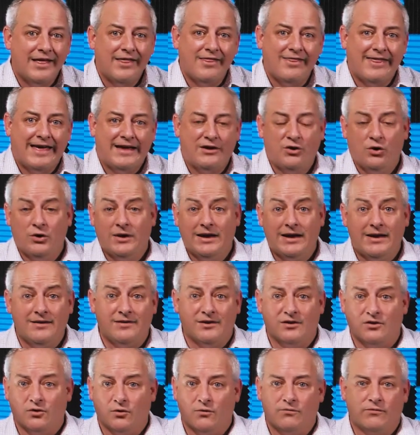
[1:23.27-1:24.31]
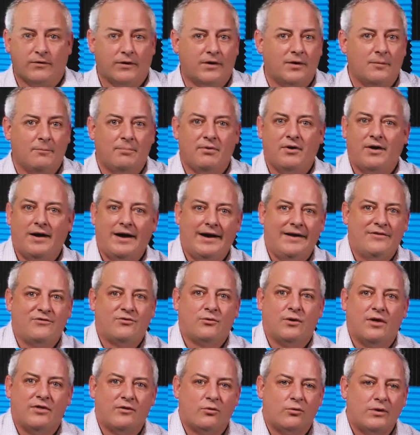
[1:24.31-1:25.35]
that you need to do for compliance
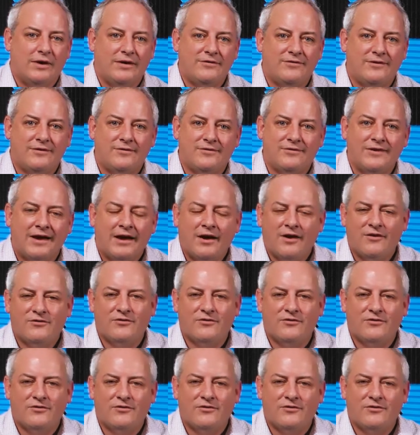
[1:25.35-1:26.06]
or other reasons.